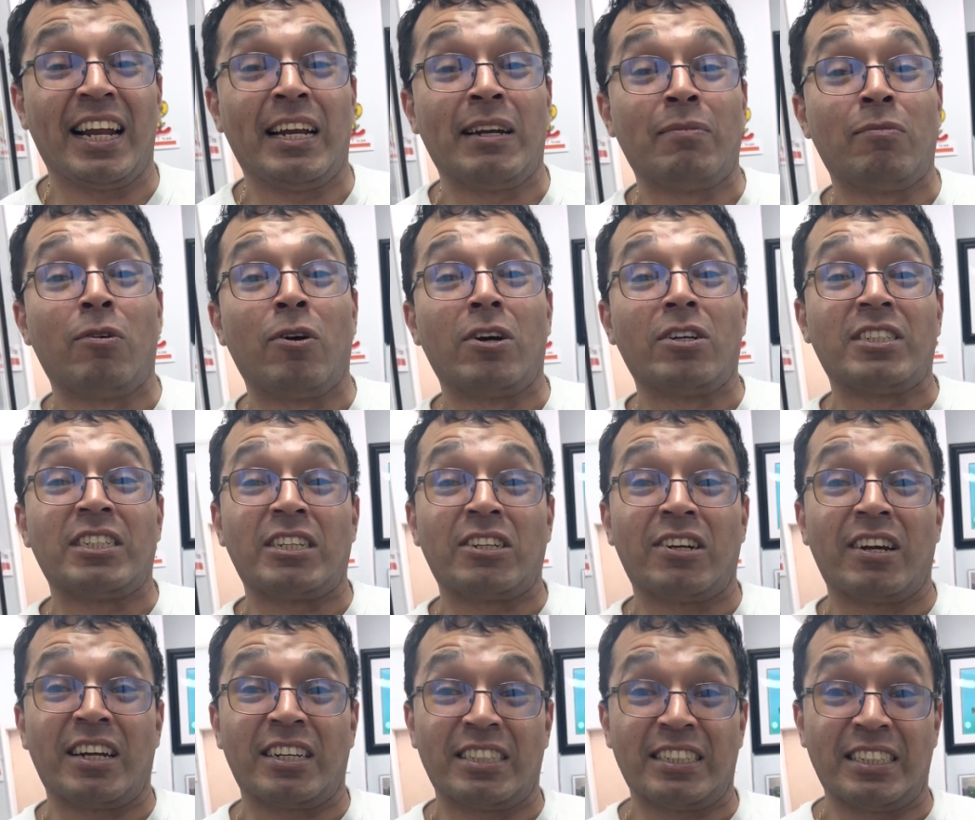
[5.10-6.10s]
a remorse
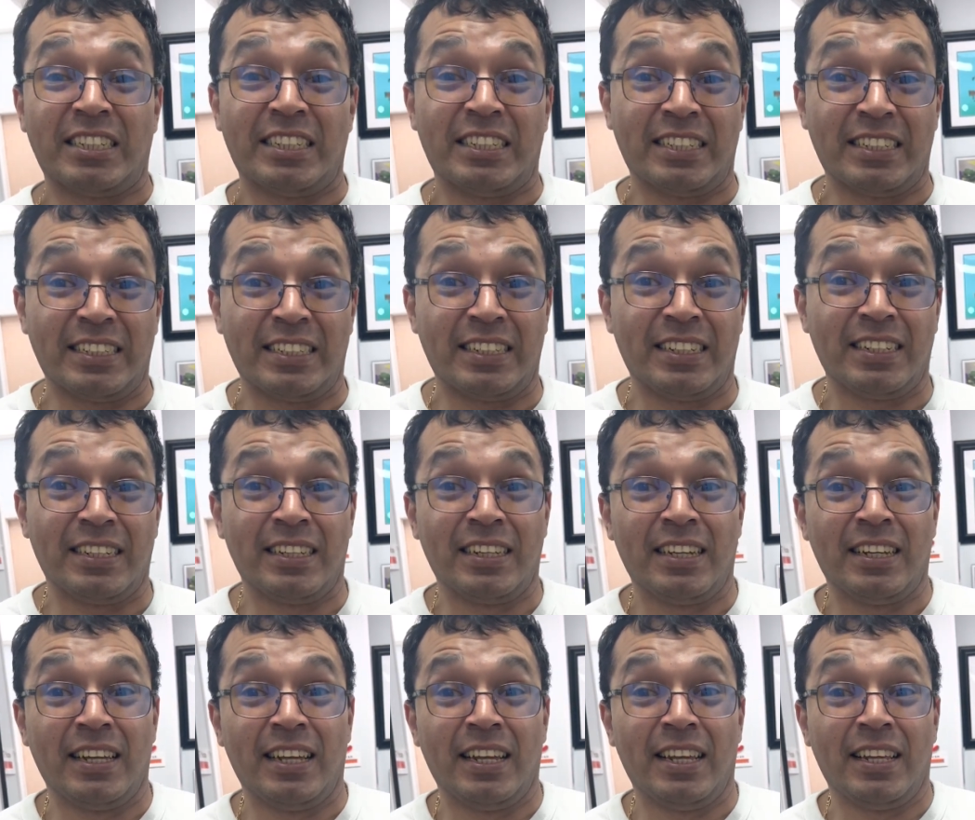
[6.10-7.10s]
accident
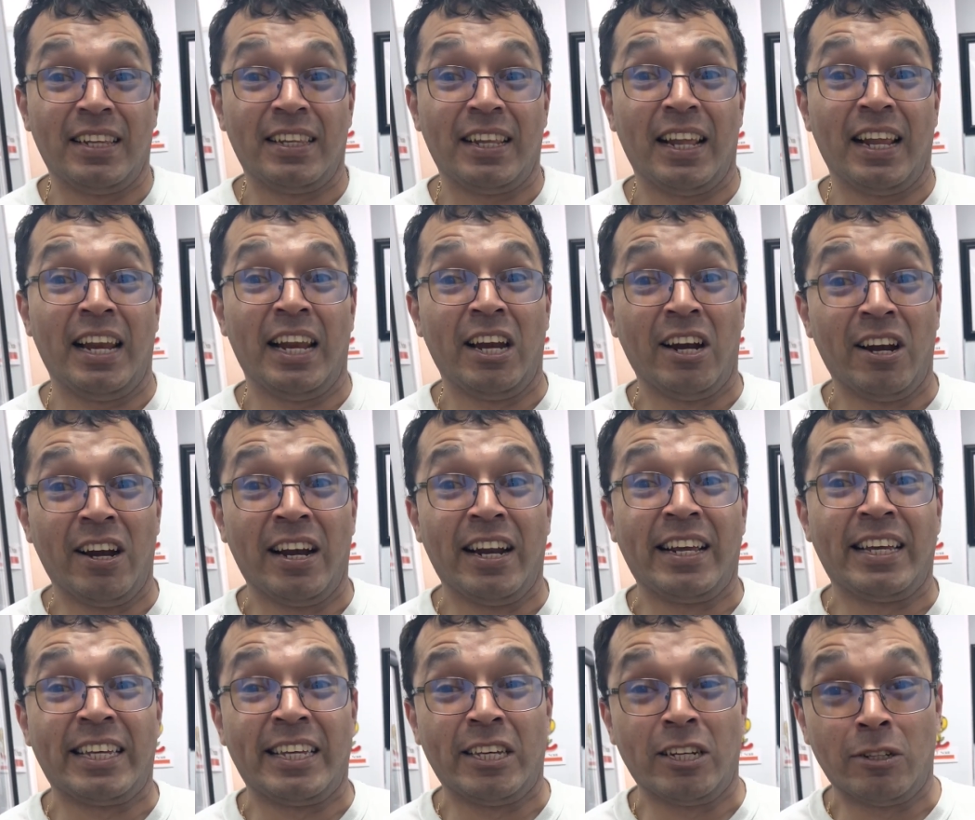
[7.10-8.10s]
that literally
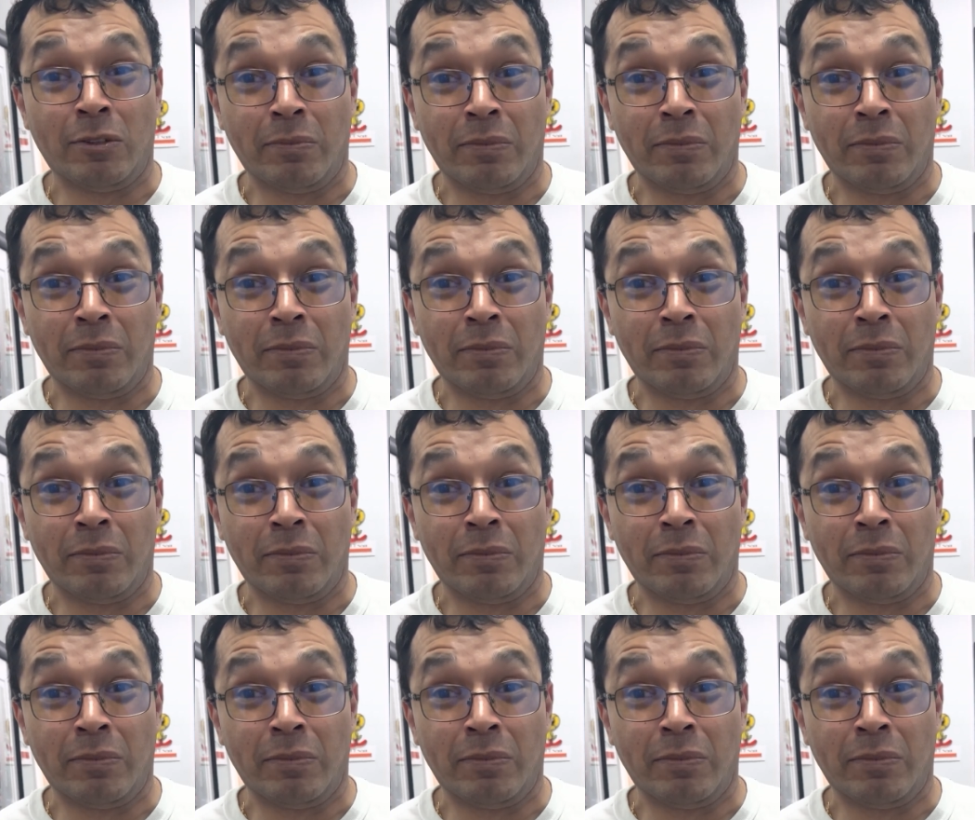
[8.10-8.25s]
killed